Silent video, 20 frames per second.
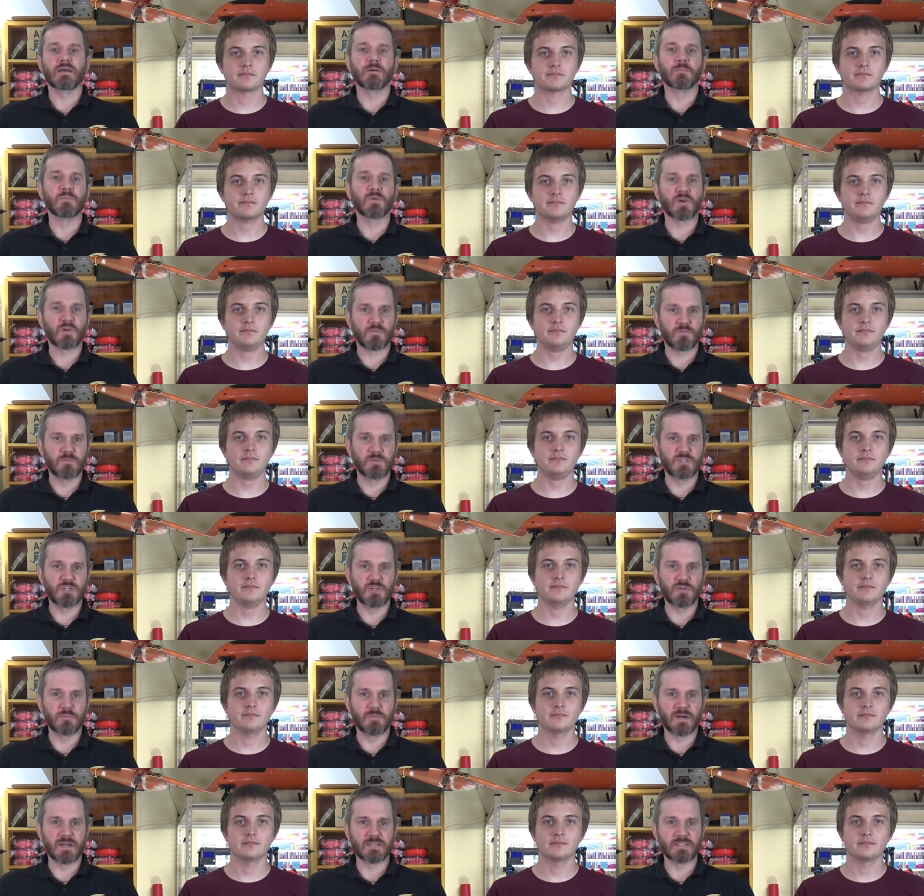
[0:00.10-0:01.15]
Speaker 1: I'm Mark from
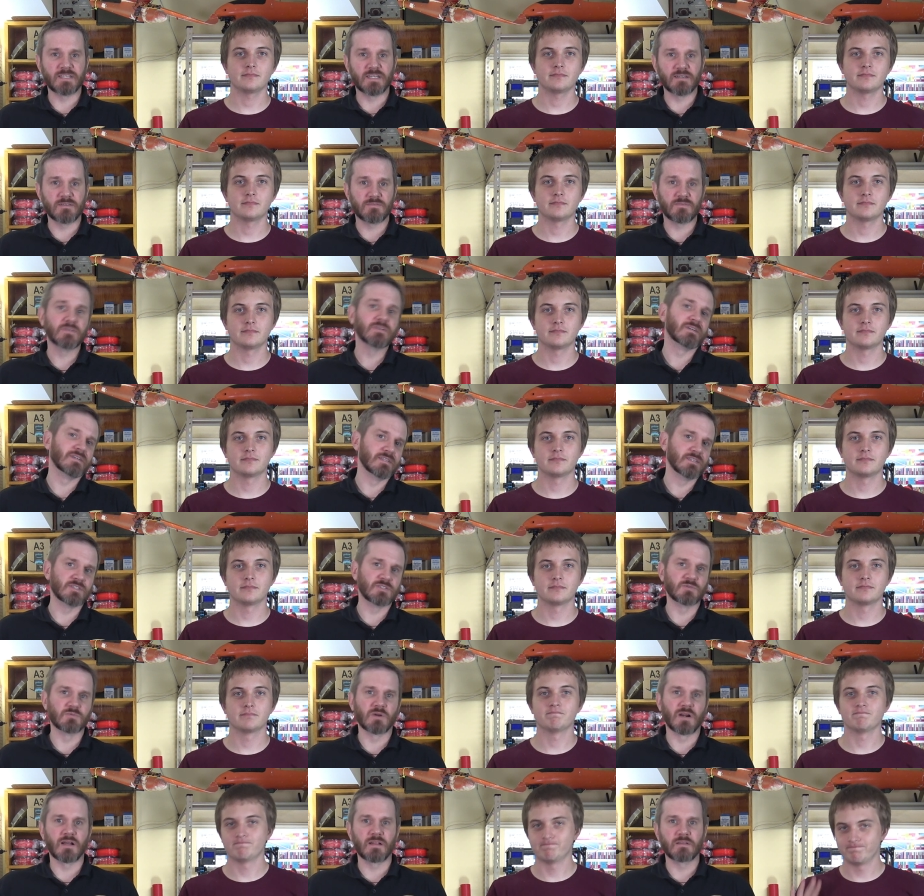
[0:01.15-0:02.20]
GUBOD Dev, and this is
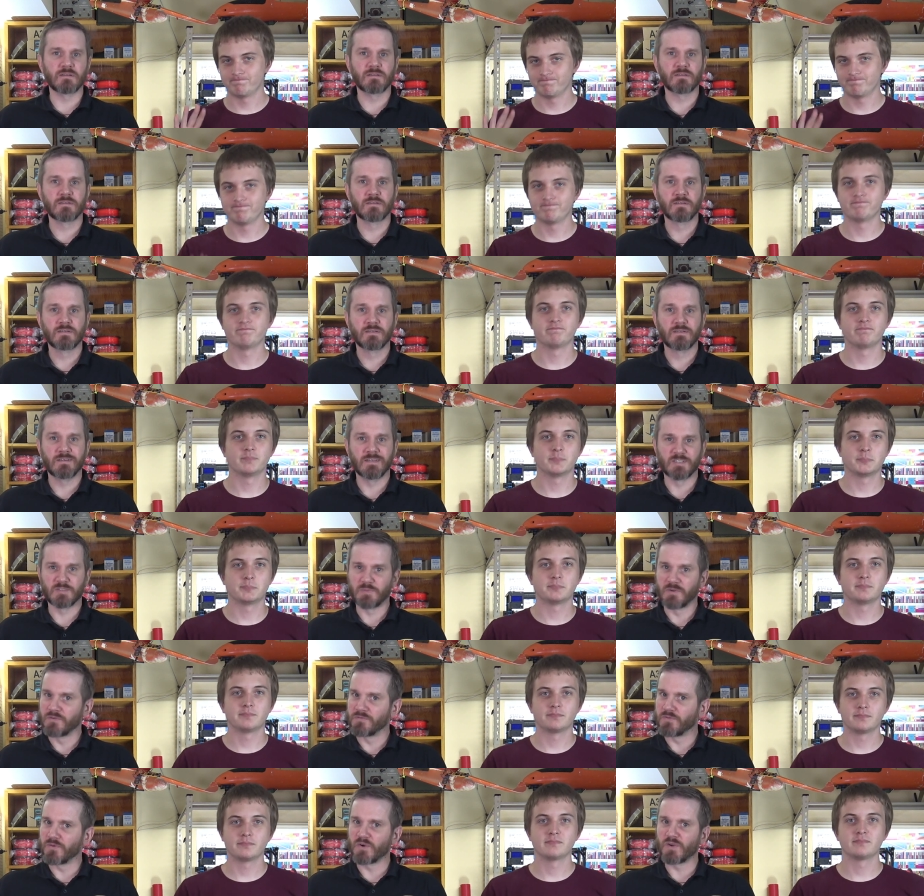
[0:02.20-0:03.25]
Rollin. It's been
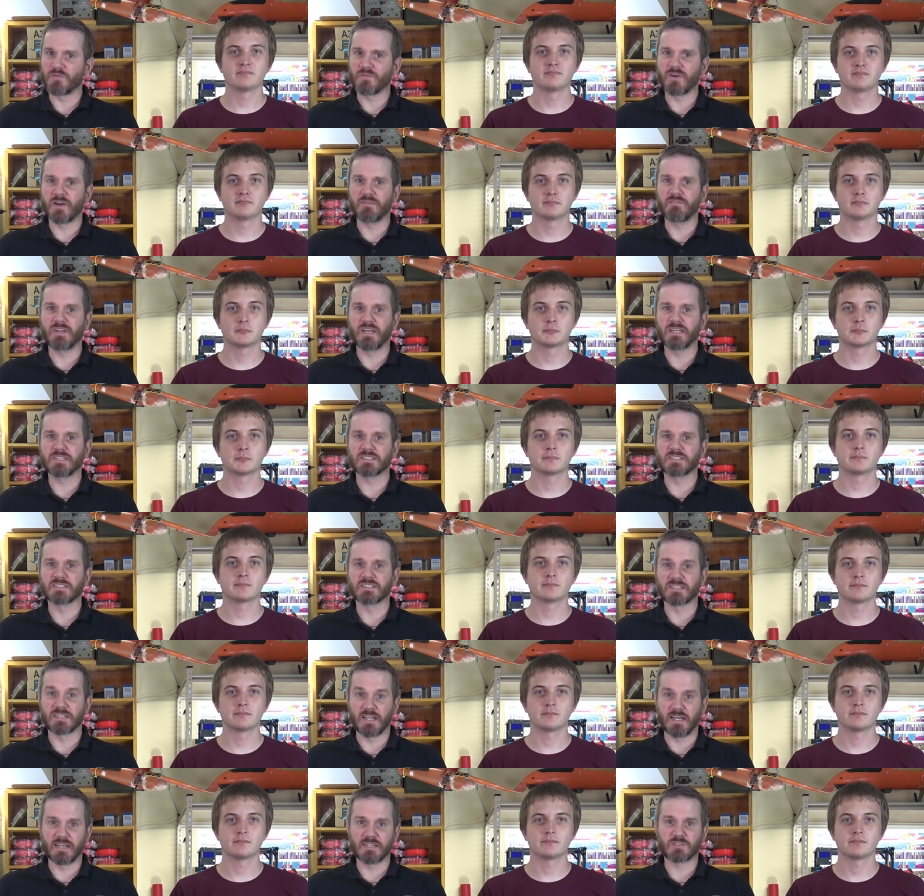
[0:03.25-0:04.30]
45 days since the
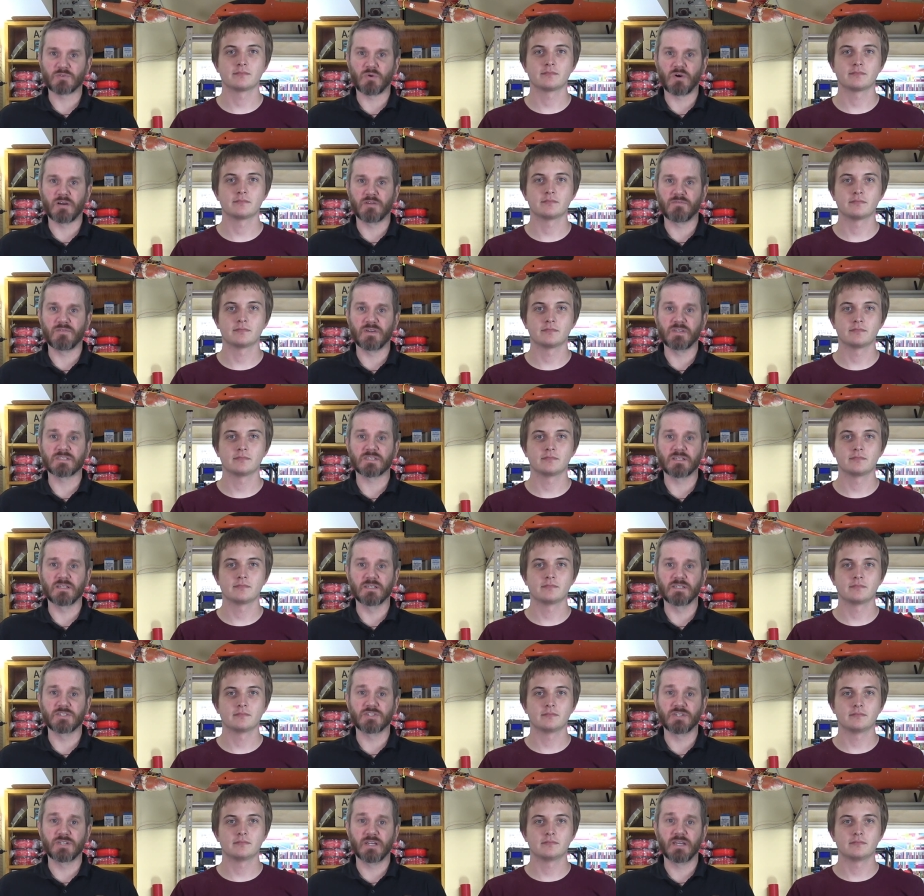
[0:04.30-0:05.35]
last quad face
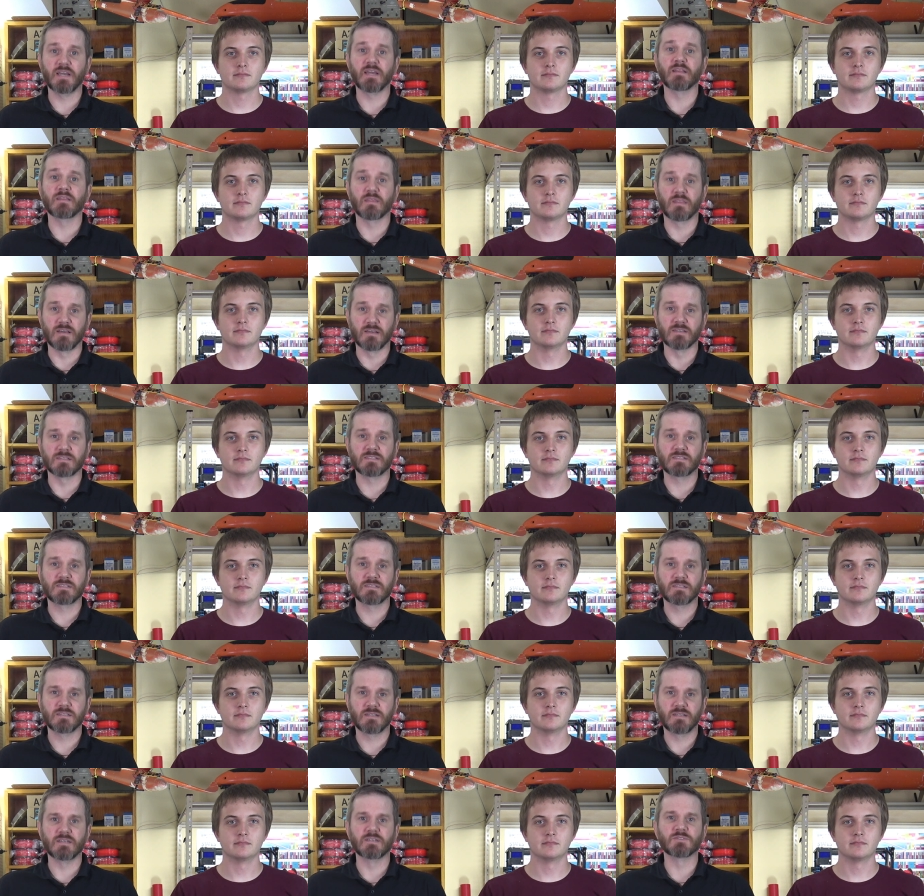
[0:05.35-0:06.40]
collision, and this
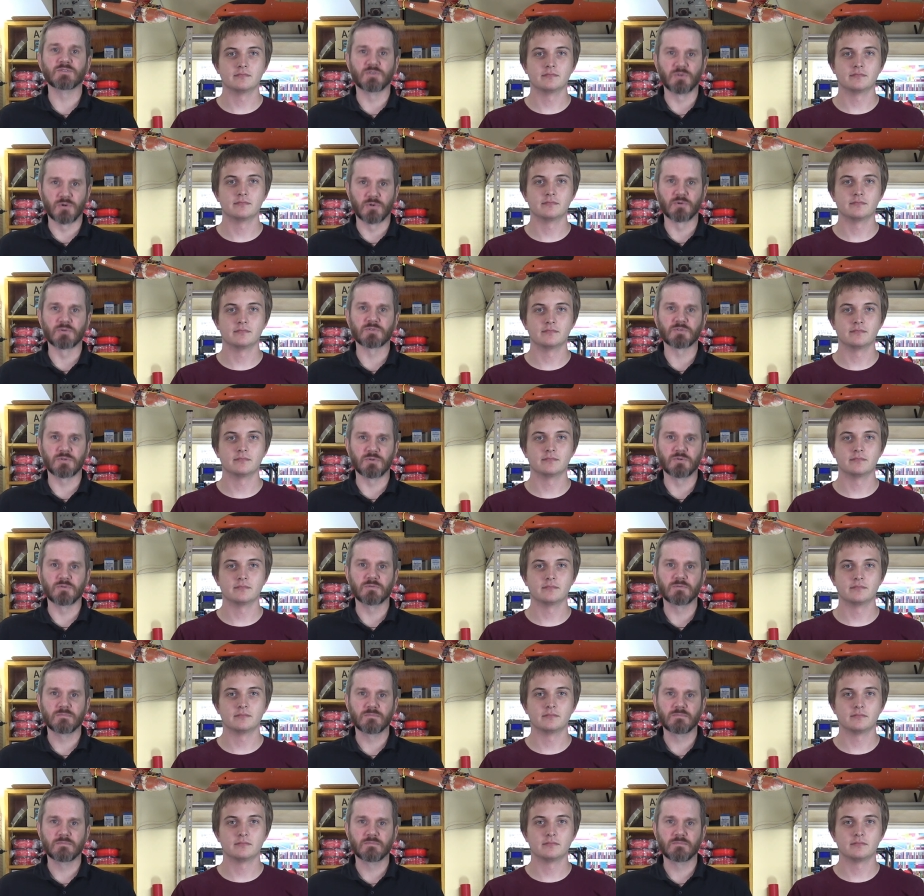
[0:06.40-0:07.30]
is Droner School.